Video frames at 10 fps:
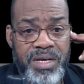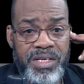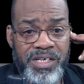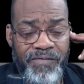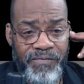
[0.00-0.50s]

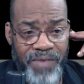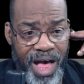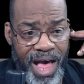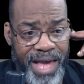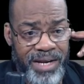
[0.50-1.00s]
to
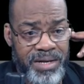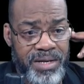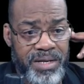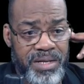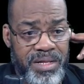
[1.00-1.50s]
find
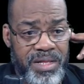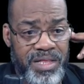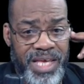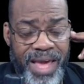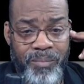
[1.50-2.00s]

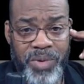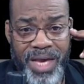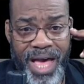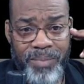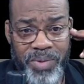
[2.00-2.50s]
the
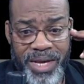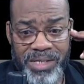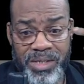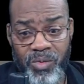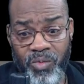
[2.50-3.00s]
MPI
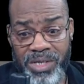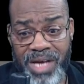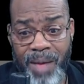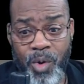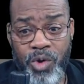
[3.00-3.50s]
picks, which
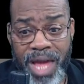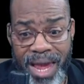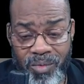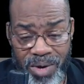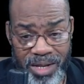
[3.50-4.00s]
I'm
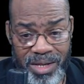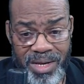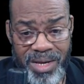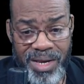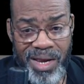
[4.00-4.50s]
okay with.
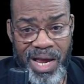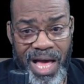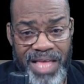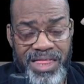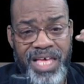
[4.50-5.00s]

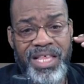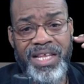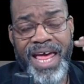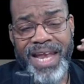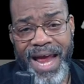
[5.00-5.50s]
I think that
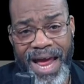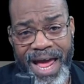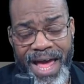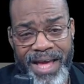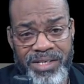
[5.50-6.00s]
that
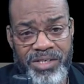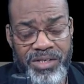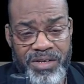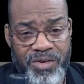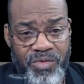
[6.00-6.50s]
adds
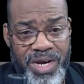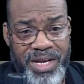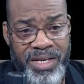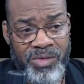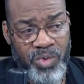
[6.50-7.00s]
to the
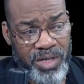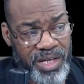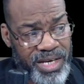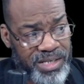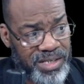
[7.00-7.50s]
credence what
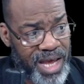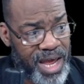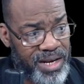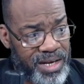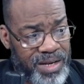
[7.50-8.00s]
Lee
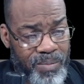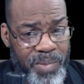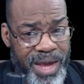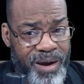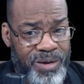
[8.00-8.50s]
said that the
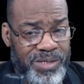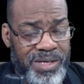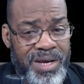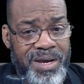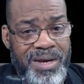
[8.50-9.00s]
Bears
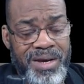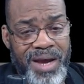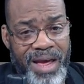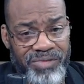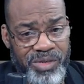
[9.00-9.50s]

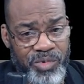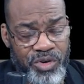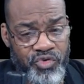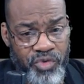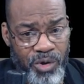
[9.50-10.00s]
have some
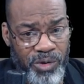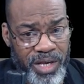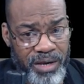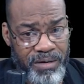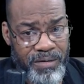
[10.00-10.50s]
control
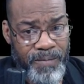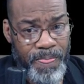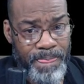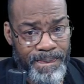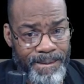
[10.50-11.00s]
here.
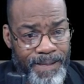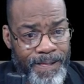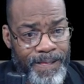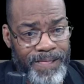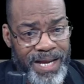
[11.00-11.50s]

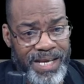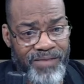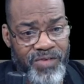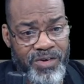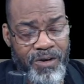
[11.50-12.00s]
That
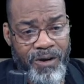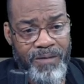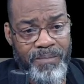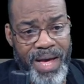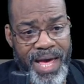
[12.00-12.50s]
even
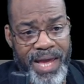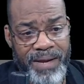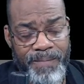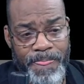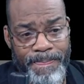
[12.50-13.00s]
on
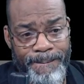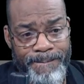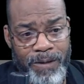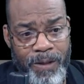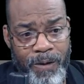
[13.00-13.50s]
my,
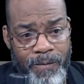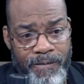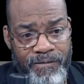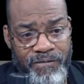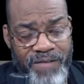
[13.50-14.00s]
you
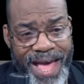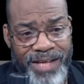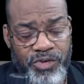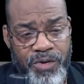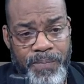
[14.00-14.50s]
know,
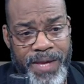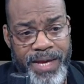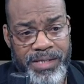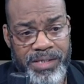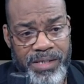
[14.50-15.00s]
faster
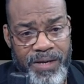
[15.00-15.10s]
picks,